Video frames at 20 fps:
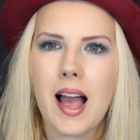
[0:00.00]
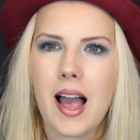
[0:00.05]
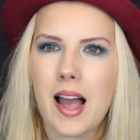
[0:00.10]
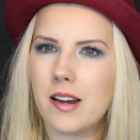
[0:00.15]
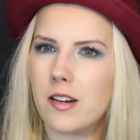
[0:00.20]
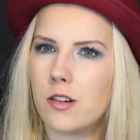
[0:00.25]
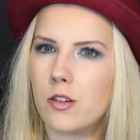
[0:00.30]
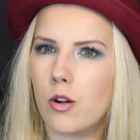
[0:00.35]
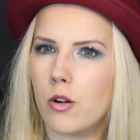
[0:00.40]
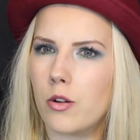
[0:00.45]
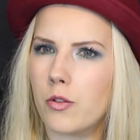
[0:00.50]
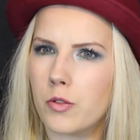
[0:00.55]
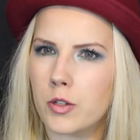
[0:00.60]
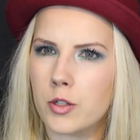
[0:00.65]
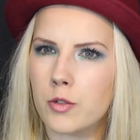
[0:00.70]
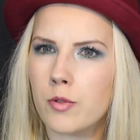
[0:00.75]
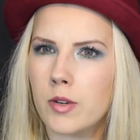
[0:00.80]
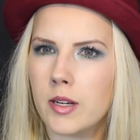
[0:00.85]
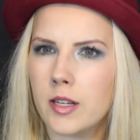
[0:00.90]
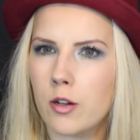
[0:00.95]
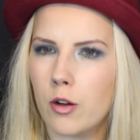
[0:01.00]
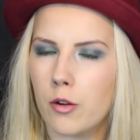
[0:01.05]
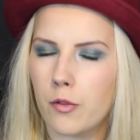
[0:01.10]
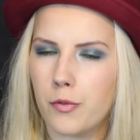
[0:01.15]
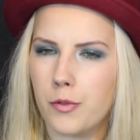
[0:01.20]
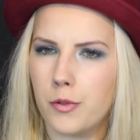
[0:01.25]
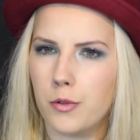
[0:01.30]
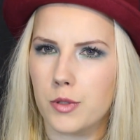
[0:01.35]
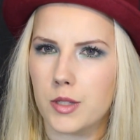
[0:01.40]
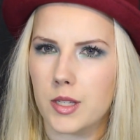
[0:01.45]
I don't know, it was really
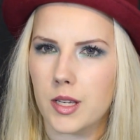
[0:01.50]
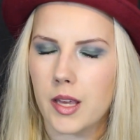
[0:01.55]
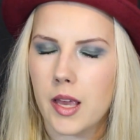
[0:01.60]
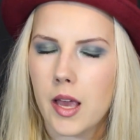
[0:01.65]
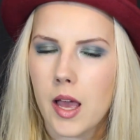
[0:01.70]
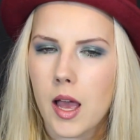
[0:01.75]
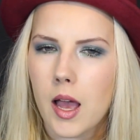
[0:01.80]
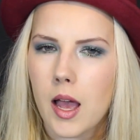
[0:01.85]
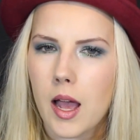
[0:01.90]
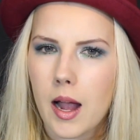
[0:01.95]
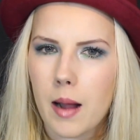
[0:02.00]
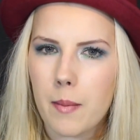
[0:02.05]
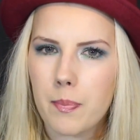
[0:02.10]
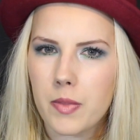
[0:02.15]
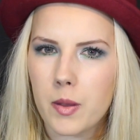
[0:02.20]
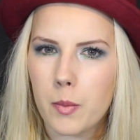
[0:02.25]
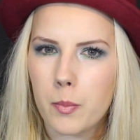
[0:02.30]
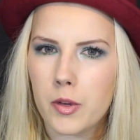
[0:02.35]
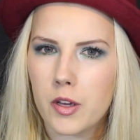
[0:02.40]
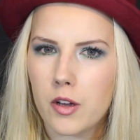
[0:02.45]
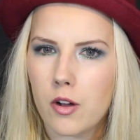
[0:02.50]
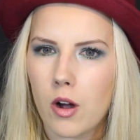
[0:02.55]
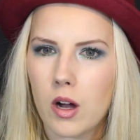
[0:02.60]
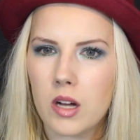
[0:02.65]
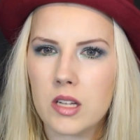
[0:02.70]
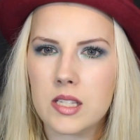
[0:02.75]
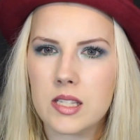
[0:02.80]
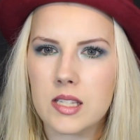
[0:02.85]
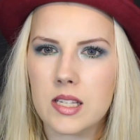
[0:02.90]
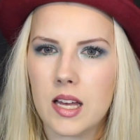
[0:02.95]
confusing
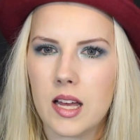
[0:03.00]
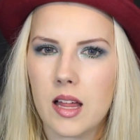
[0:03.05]
because